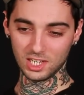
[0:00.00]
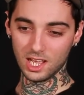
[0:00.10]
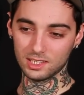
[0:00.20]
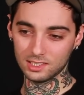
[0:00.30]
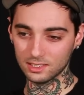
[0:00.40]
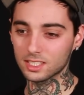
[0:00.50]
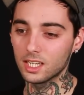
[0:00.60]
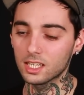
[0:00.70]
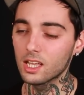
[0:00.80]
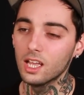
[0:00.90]
chest. And he's
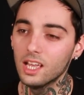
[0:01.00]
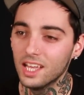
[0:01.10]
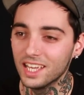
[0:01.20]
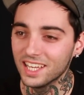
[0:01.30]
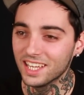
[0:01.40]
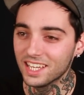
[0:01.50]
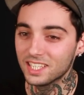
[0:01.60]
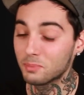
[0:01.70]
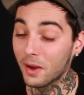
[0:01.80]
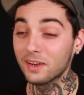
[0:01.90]
like,
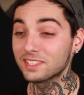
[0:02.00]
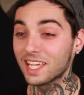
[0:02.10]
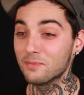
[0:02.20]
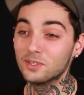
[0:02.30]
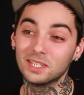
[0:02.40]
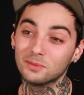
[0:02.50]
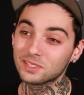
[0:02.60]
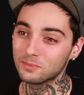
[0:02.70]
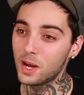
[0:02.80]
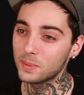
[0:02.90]
his parents came with him. It was
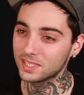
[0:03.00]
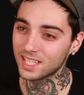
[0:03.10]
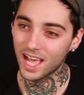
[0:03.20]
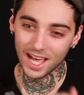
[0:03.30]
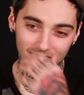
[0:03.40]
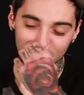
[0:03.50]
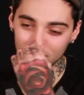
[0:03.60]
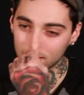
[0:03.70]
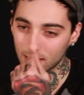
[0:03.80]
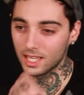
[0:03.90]
his mom and his dad. And
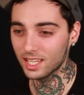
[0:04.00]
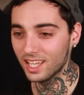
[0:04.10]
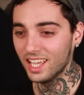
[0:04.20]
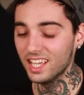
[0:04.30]
he's like,